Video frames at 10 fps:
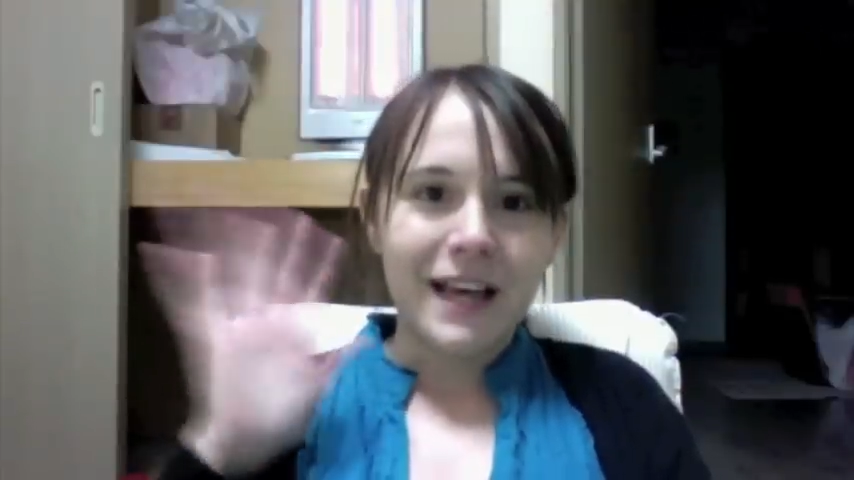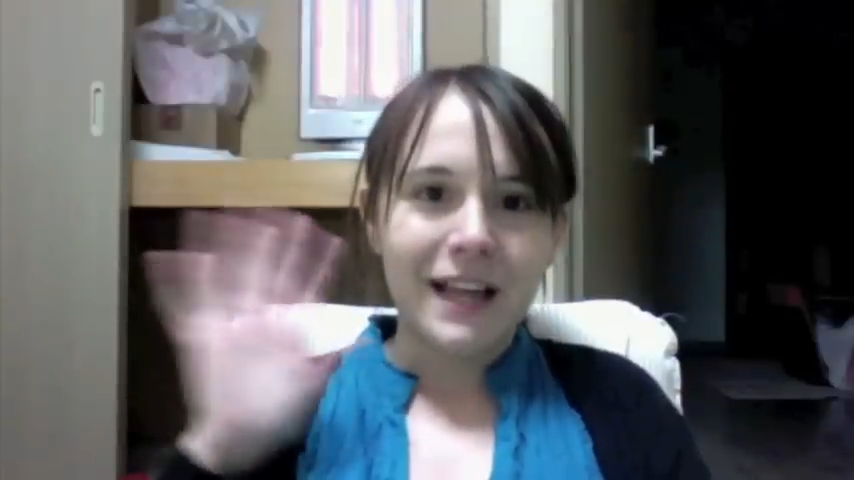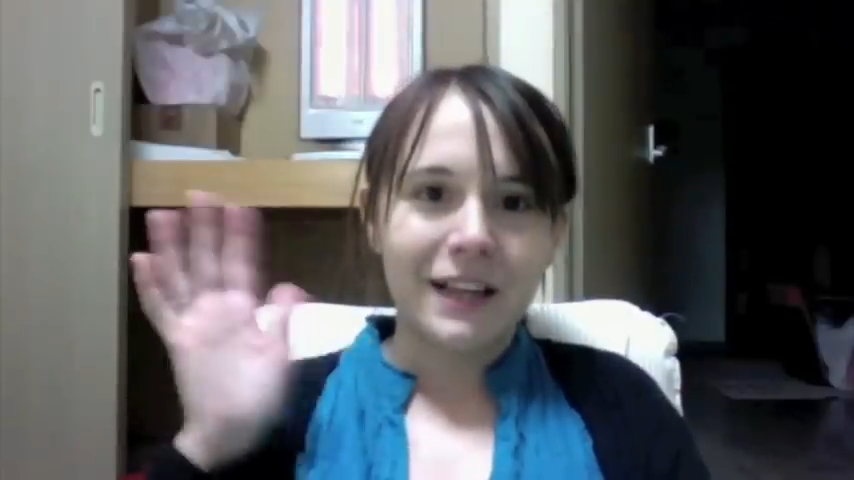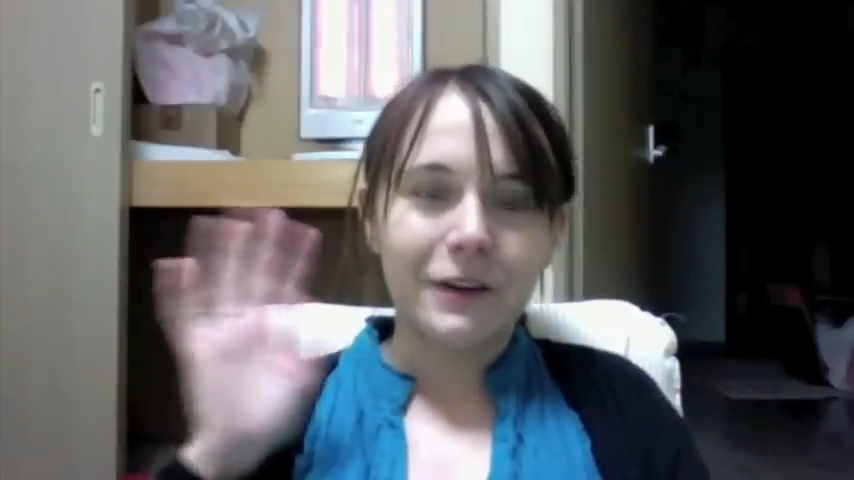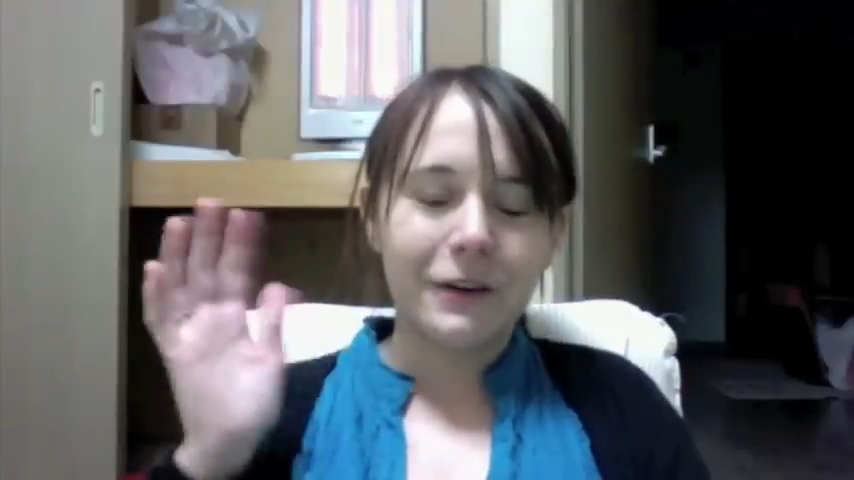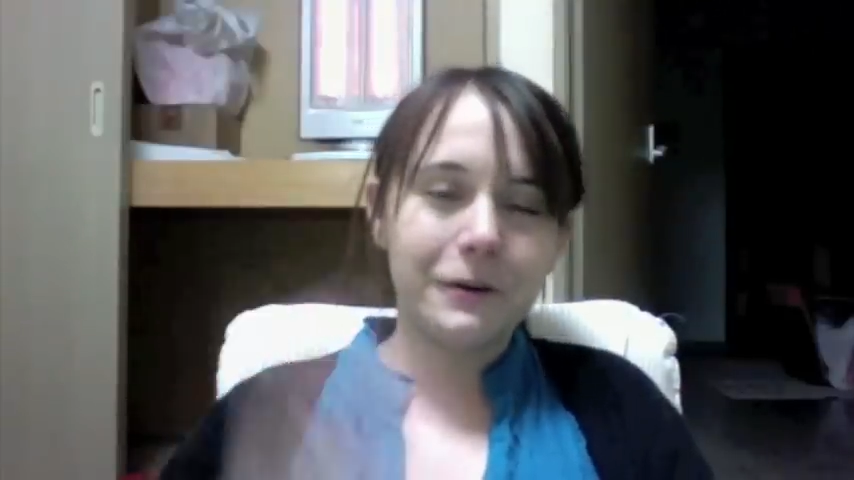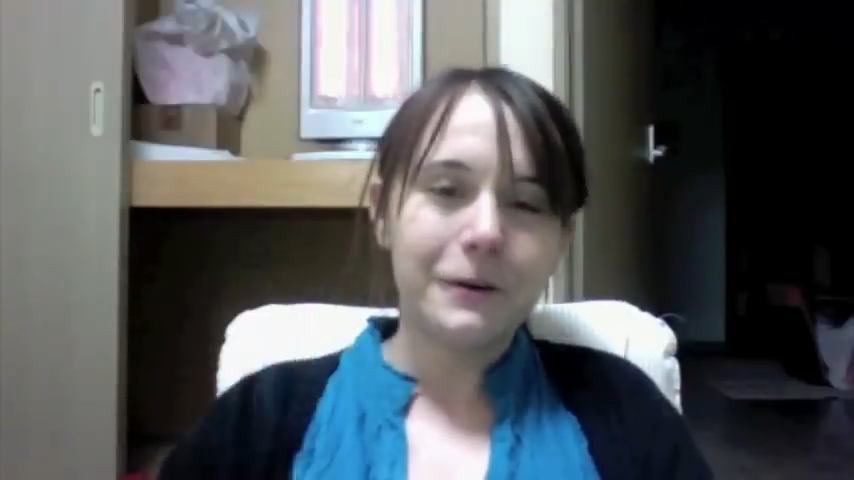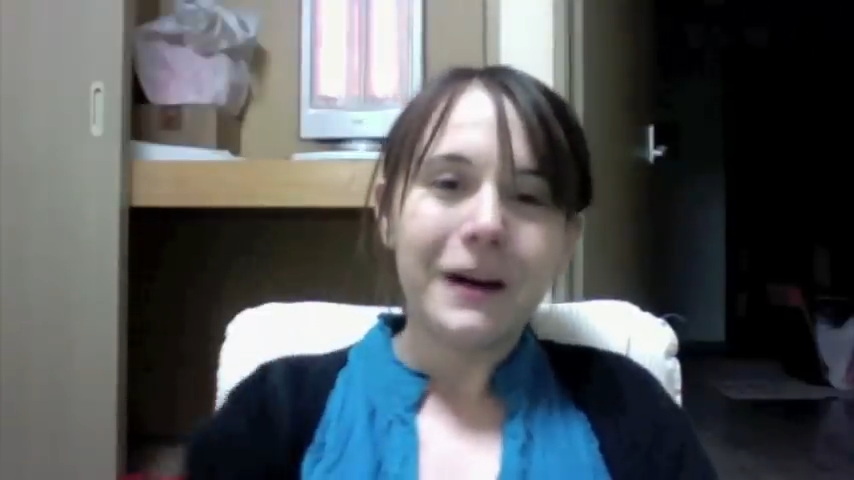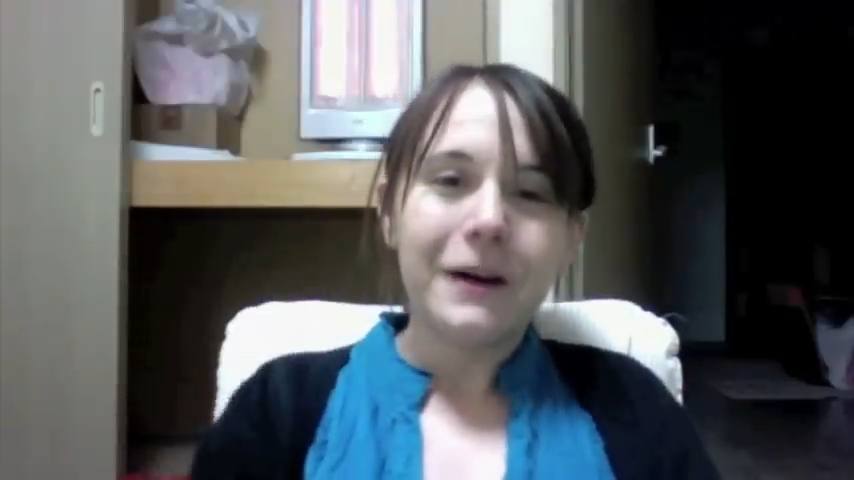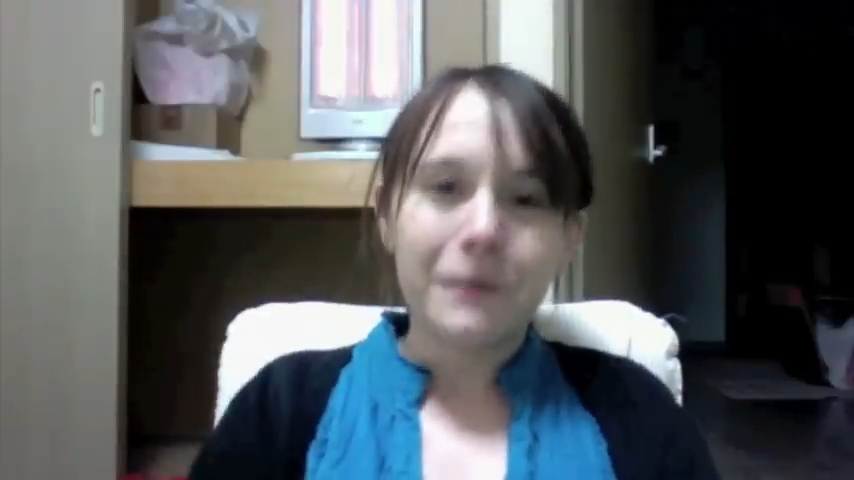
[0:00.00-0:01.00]
Hello,
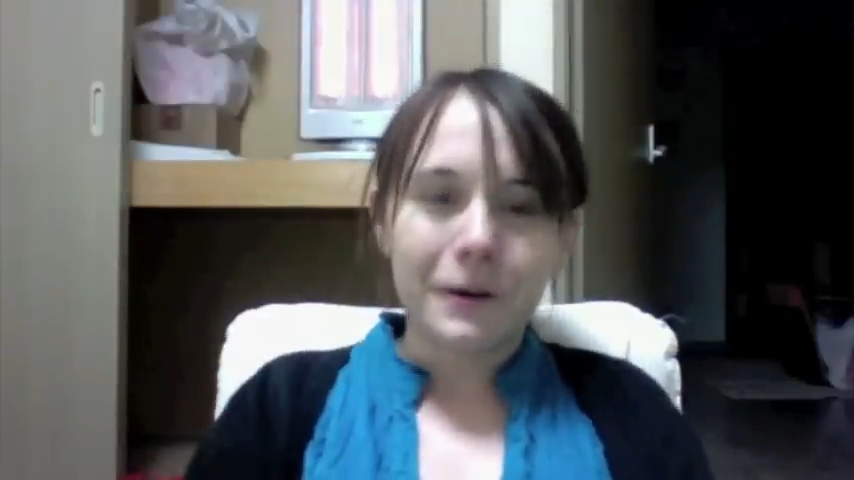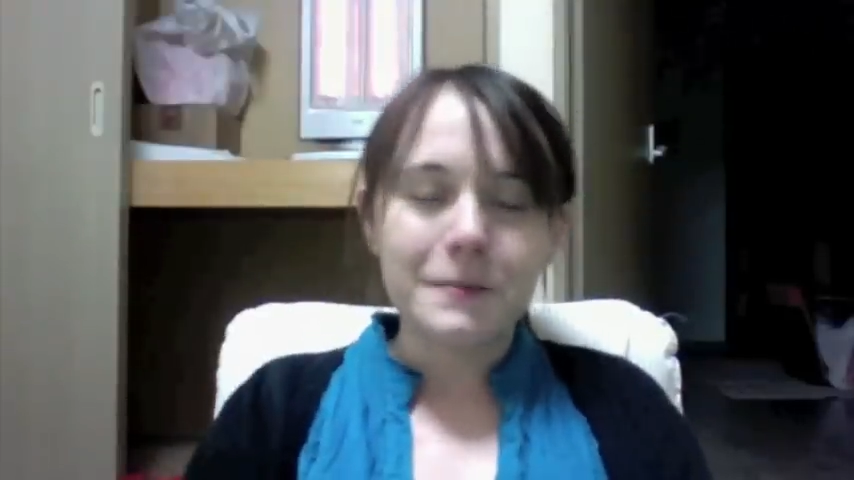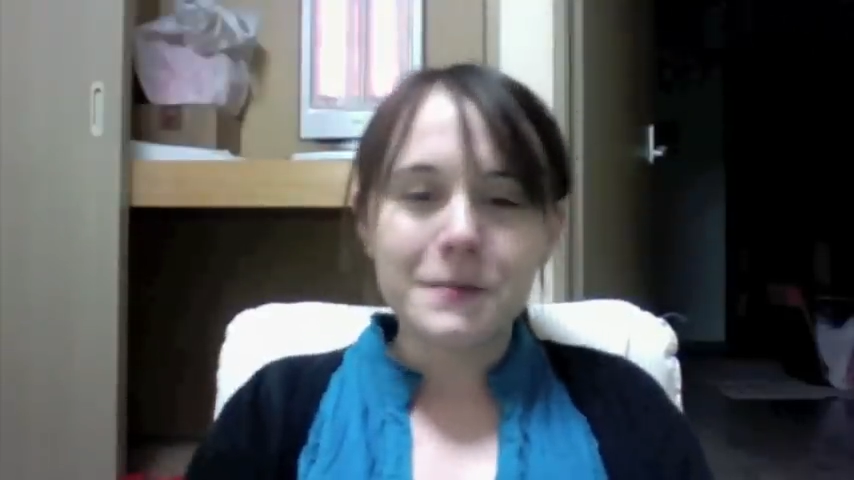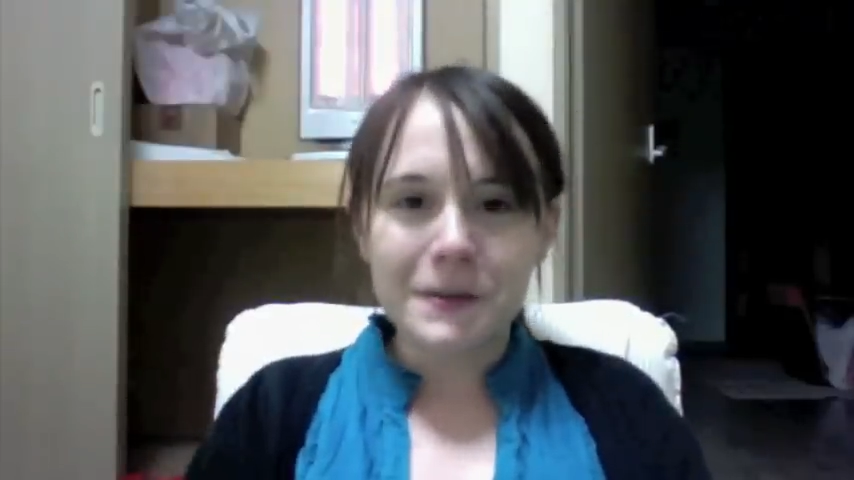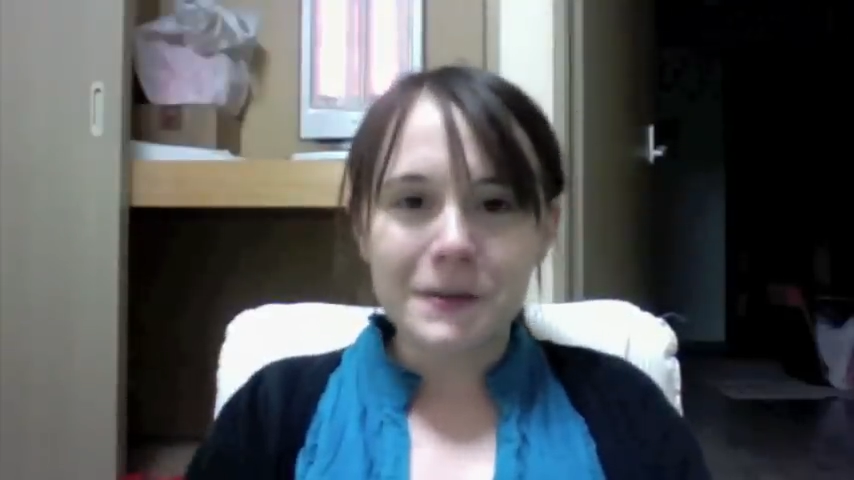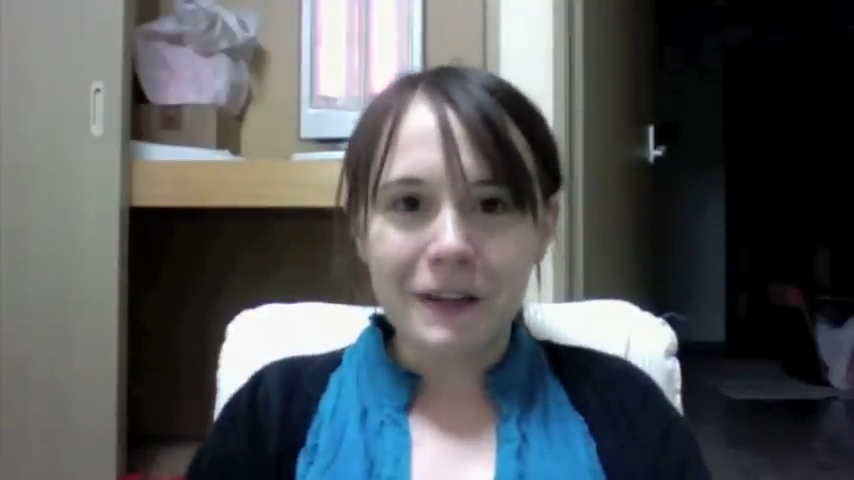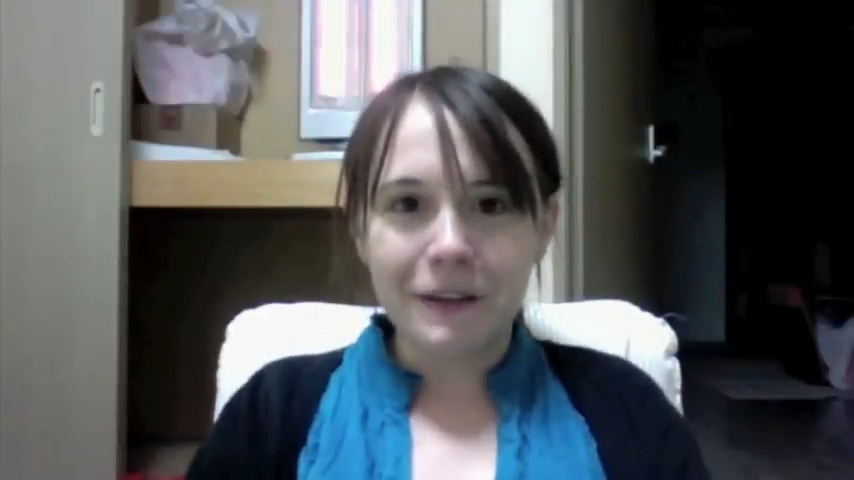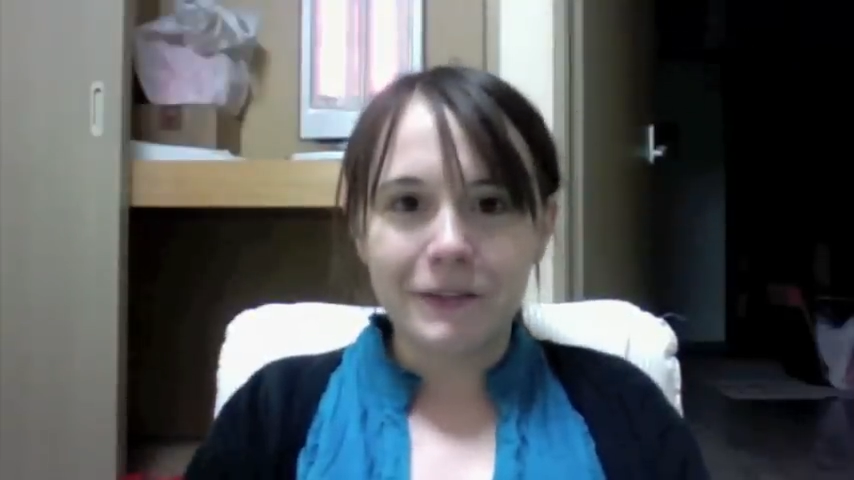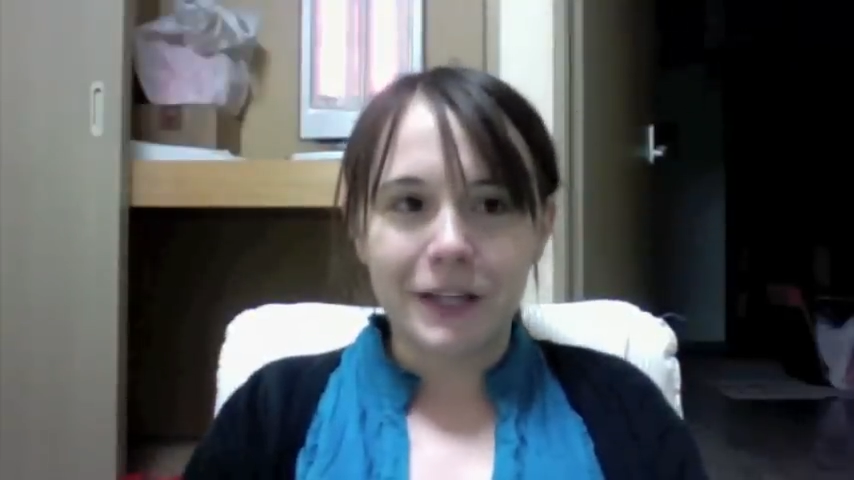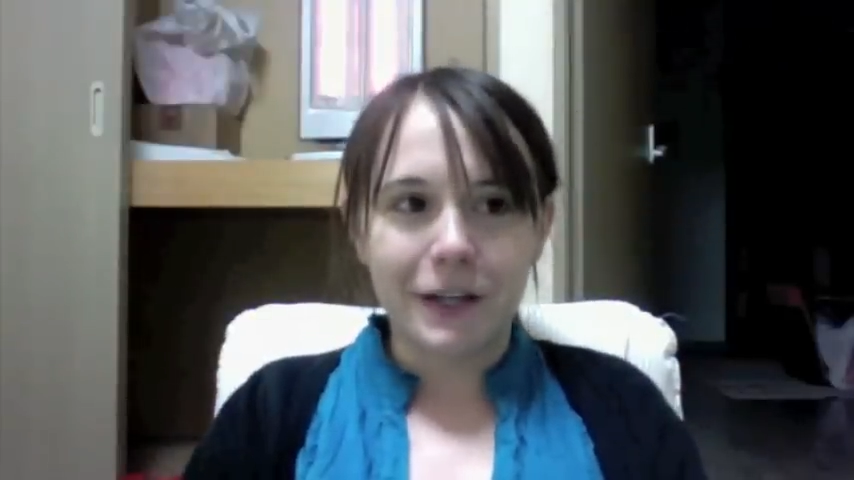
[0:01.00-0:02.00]
welcome to another
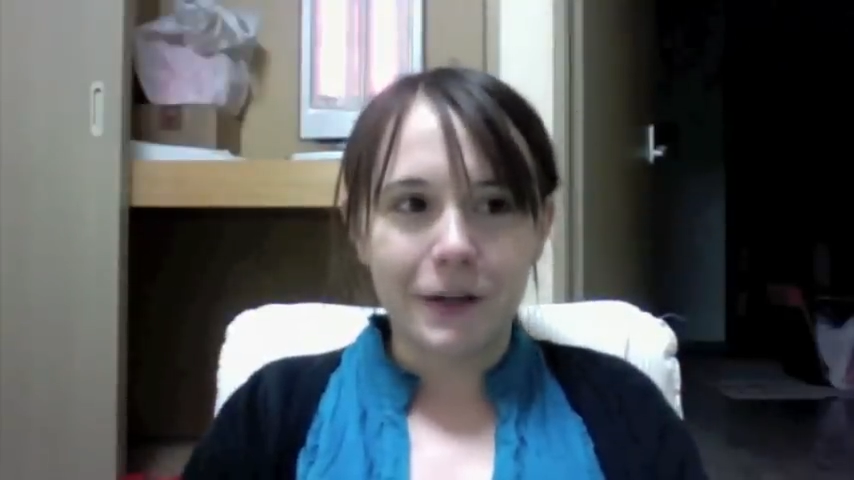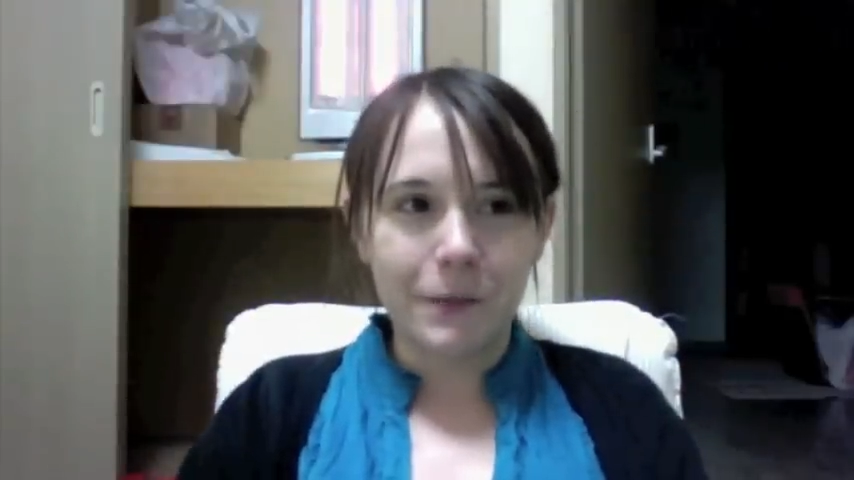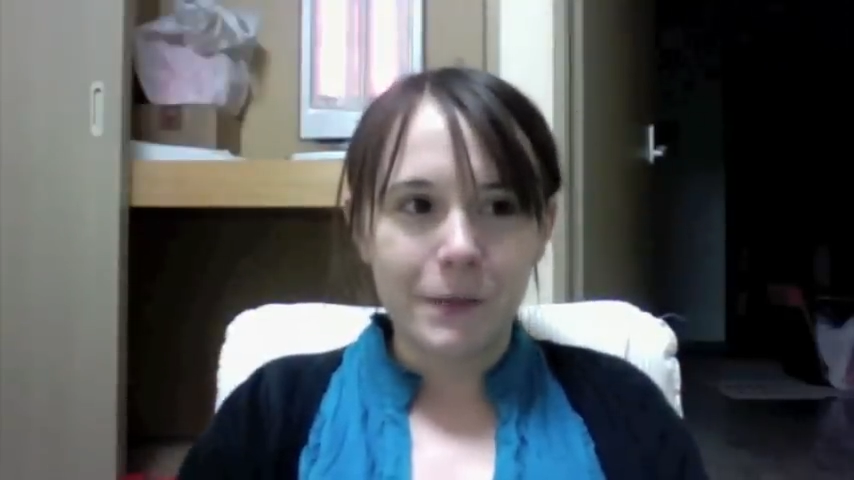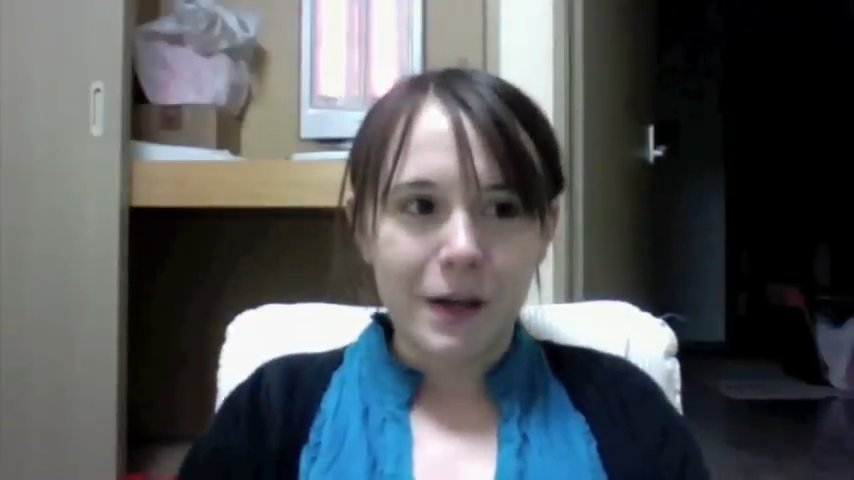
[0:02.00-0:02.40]
video.